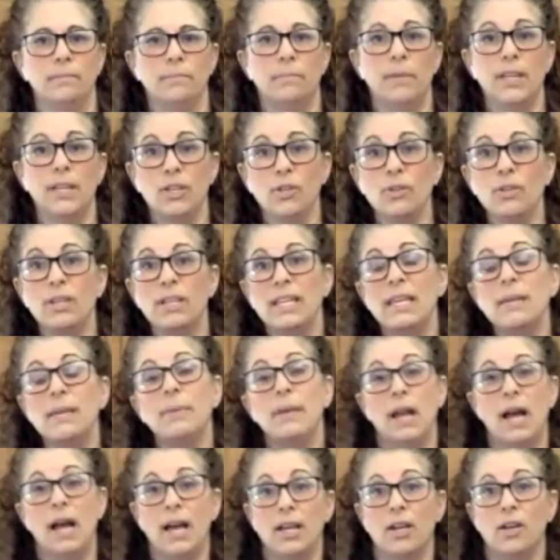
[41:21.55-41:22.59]
but you can keep
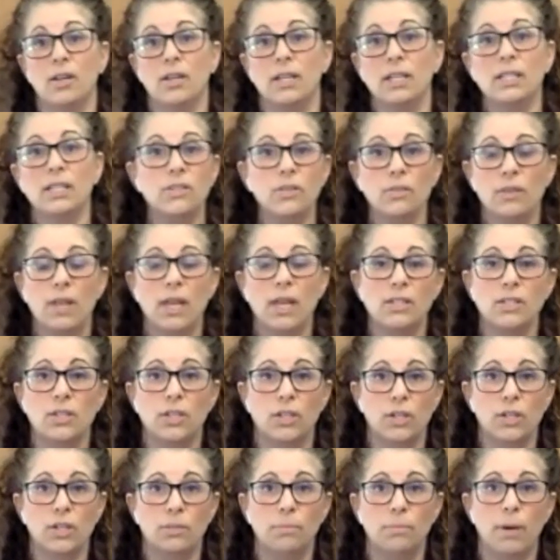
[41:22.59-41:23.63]
an eye on it. So that's
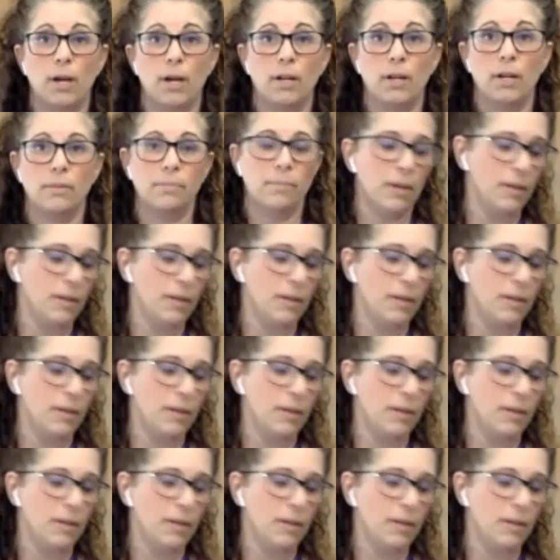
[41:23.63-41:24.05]
the good part.